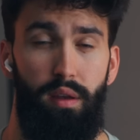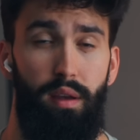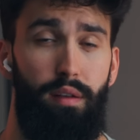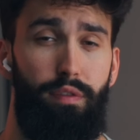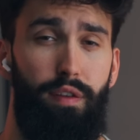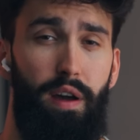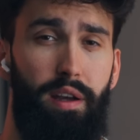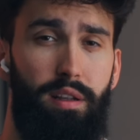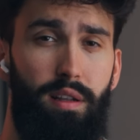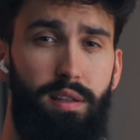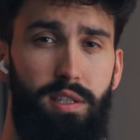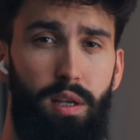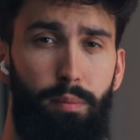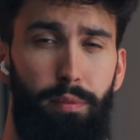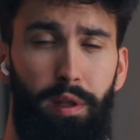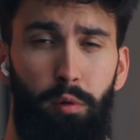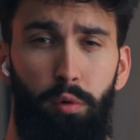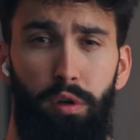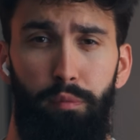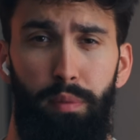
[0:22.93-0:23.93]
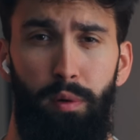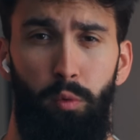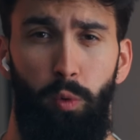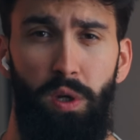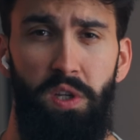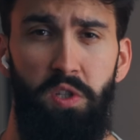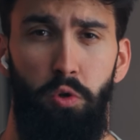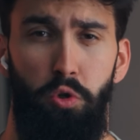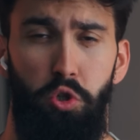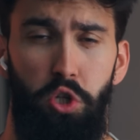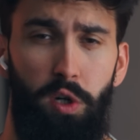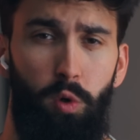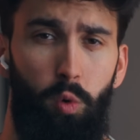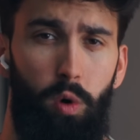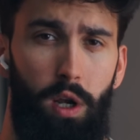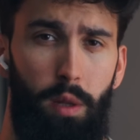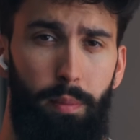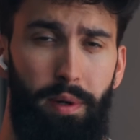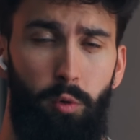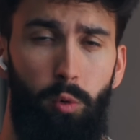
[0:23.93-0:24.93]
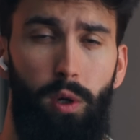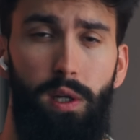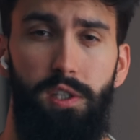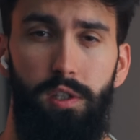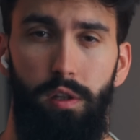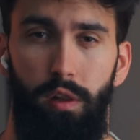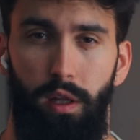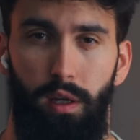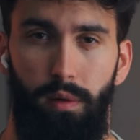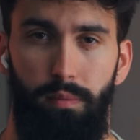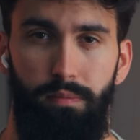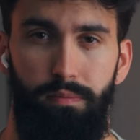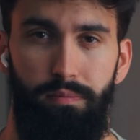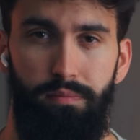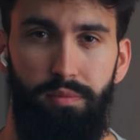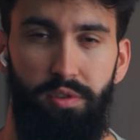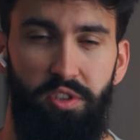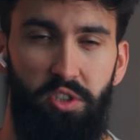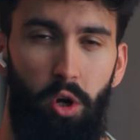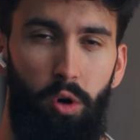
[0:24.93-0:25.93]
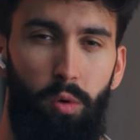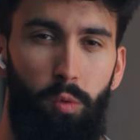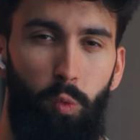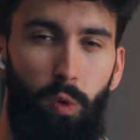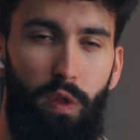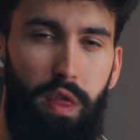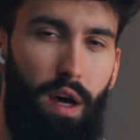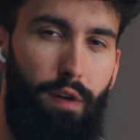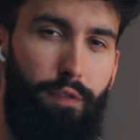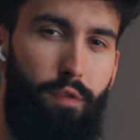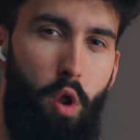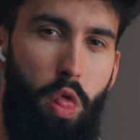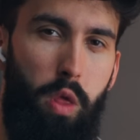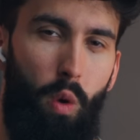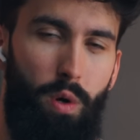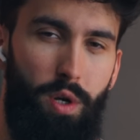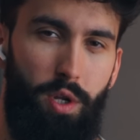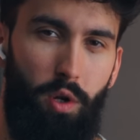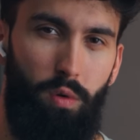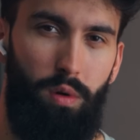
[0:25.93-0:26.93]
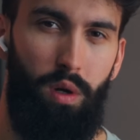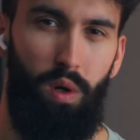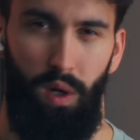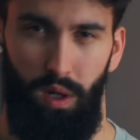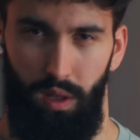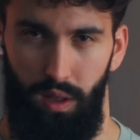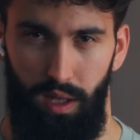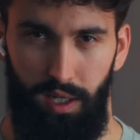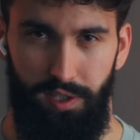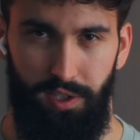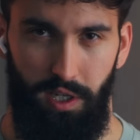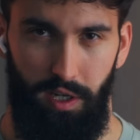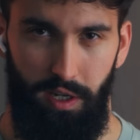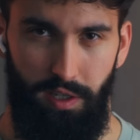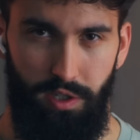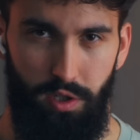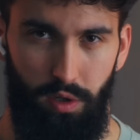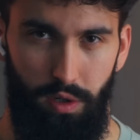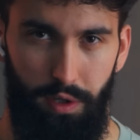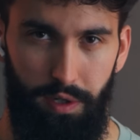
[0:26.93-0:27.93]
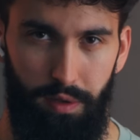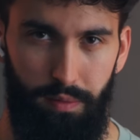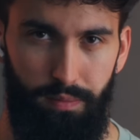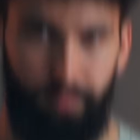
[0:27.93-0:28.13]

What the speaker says: In fact, it's something we've been researching quite a bit recently. So, without further ado, let's get into it.